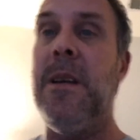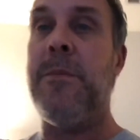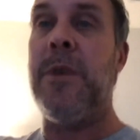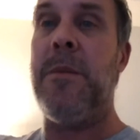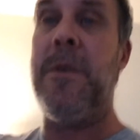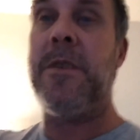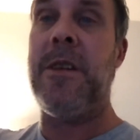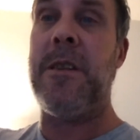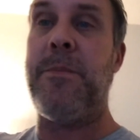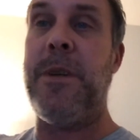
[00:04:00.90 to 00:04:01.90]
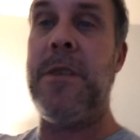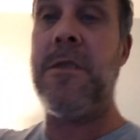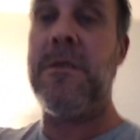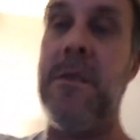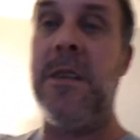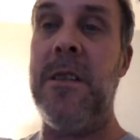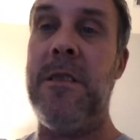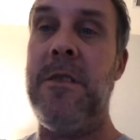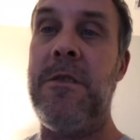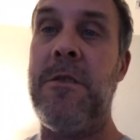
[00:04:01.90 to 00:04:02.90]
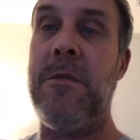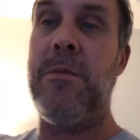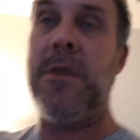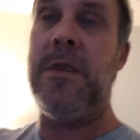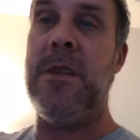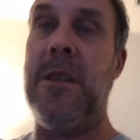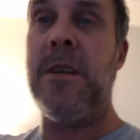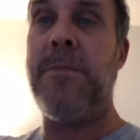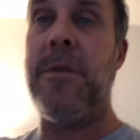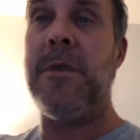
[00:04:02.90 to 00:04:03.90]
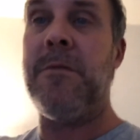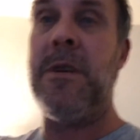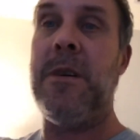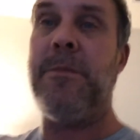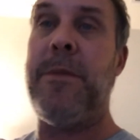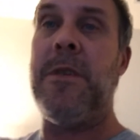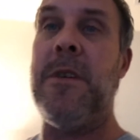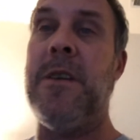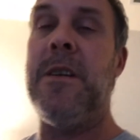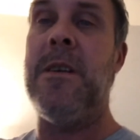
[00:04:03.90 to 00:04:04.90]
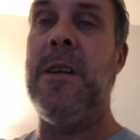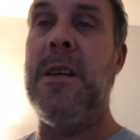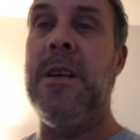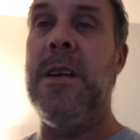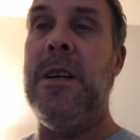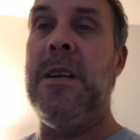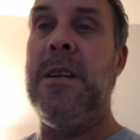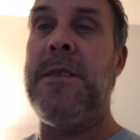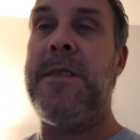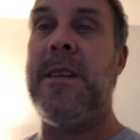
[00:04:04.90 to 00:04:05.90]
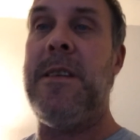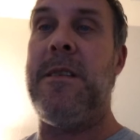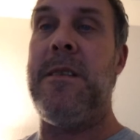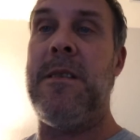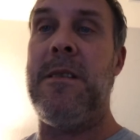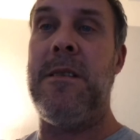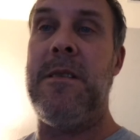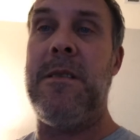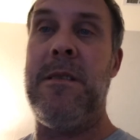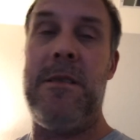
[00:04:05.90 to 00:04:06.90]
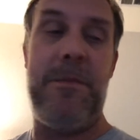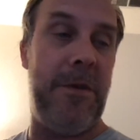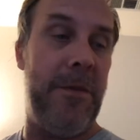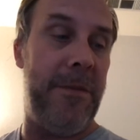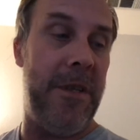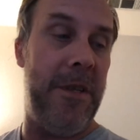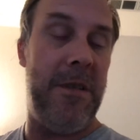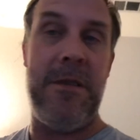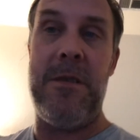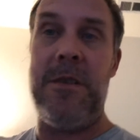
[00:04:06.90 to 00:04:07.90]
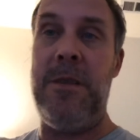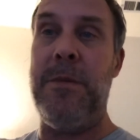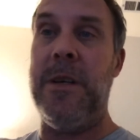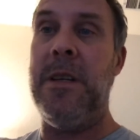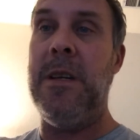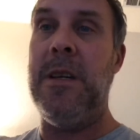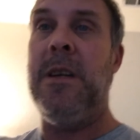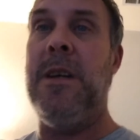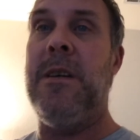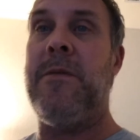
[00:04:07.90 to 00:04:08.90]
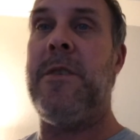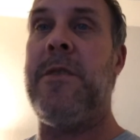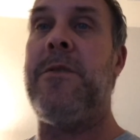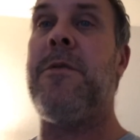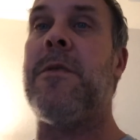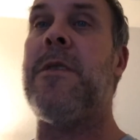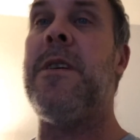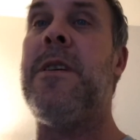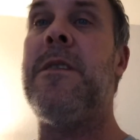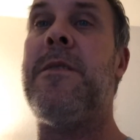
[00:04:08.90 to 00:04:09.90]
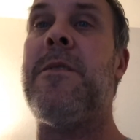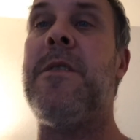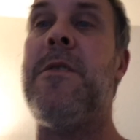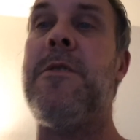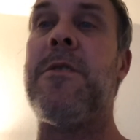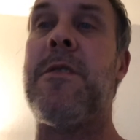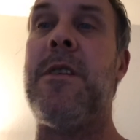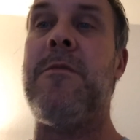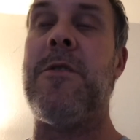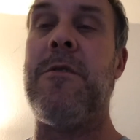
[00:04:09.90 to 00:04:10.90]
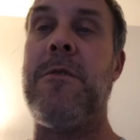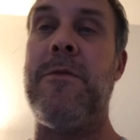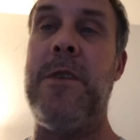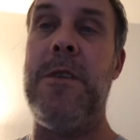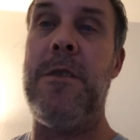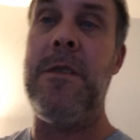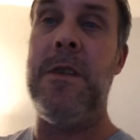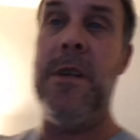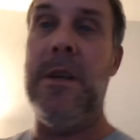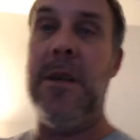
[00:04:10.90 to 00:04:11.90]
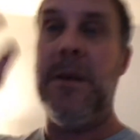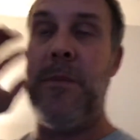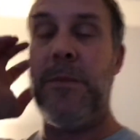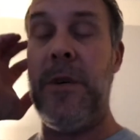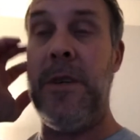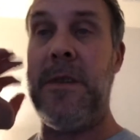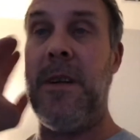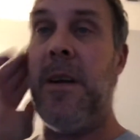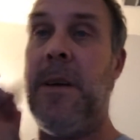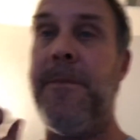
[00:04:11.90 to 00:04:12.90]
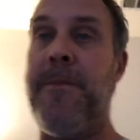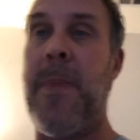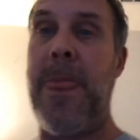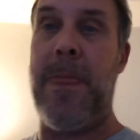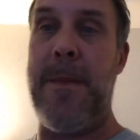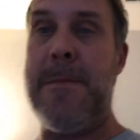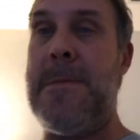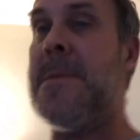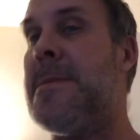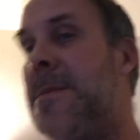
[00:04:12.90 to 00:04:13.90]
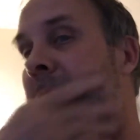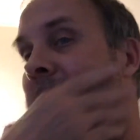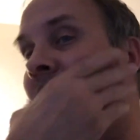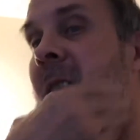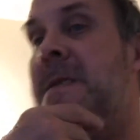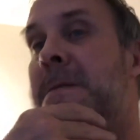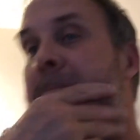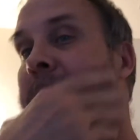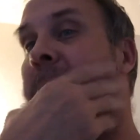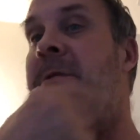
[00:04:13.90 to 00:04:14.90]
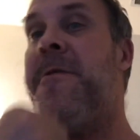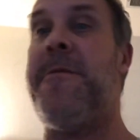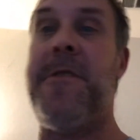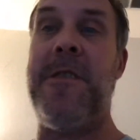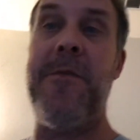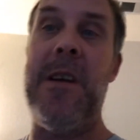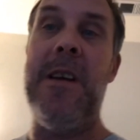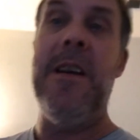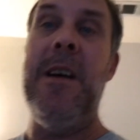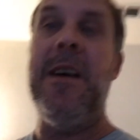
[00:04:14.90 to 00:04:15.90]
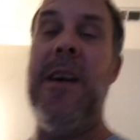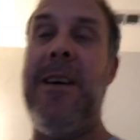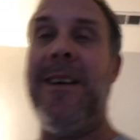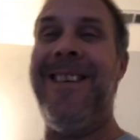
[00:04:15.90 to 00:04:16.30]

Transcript: But I'm going to take the pictures, and these should be uh, up on the up on the site, uh, up on my eBay, very shortly. So I know it's kind of a short video, but uh, yeah, probably should shave. Uh,